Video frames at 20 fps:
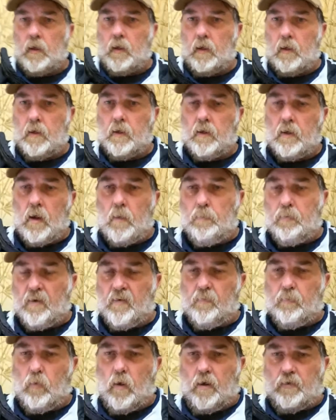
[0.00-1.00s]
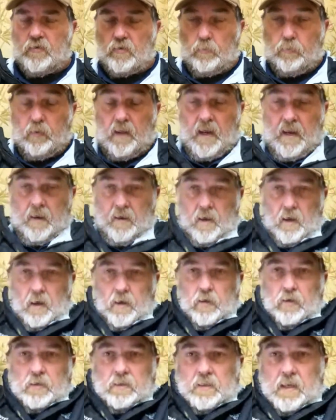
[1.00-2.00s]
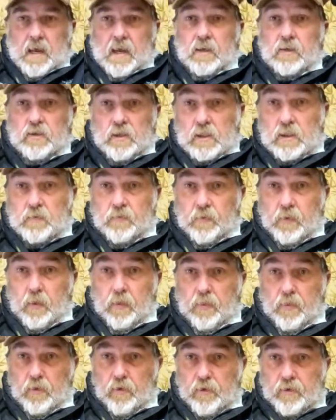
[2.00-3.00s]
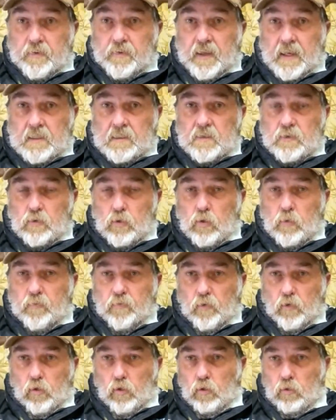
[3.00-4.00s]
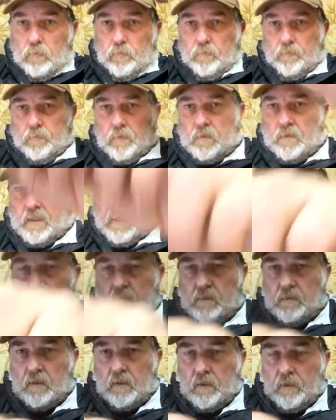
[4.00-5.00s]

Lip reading: Yeah, don't believe Wokes will play. Are you saying just for the third test or for all the series?